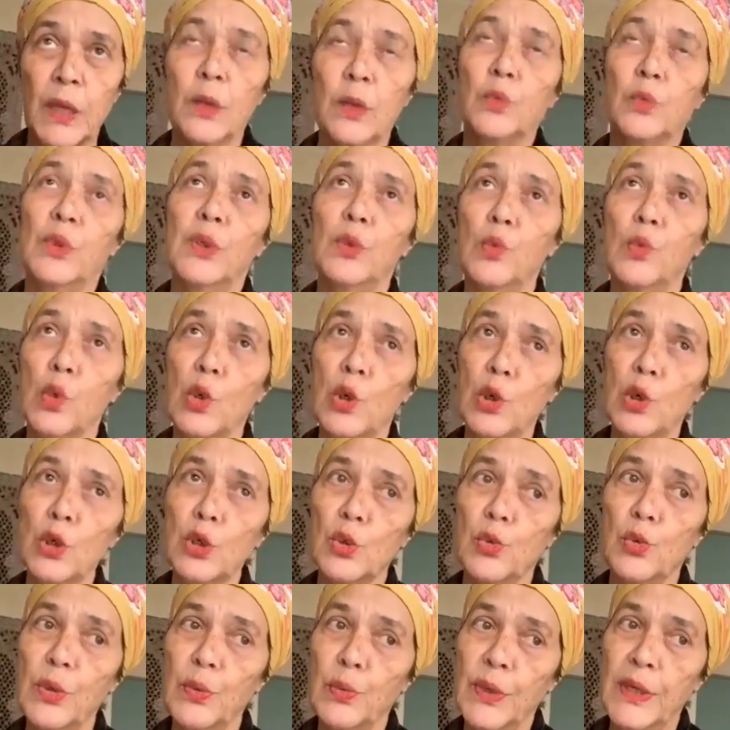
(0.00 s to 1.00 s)
we
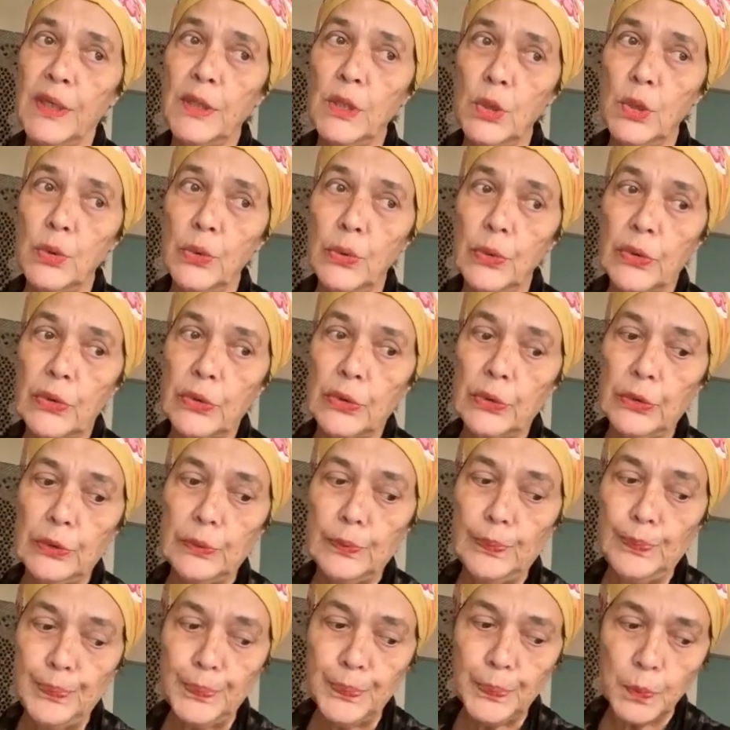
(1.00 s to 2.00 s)
went to
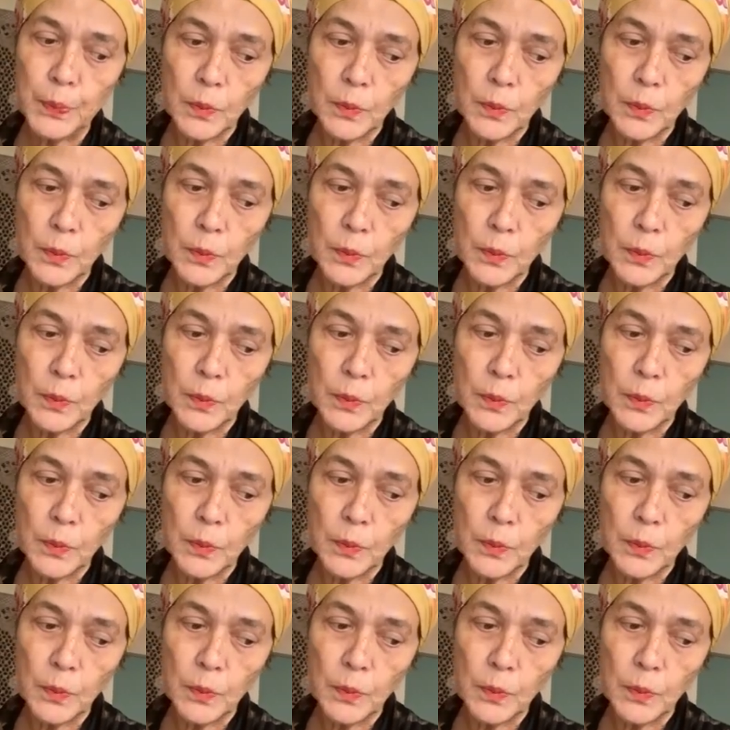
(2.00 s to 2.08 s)
the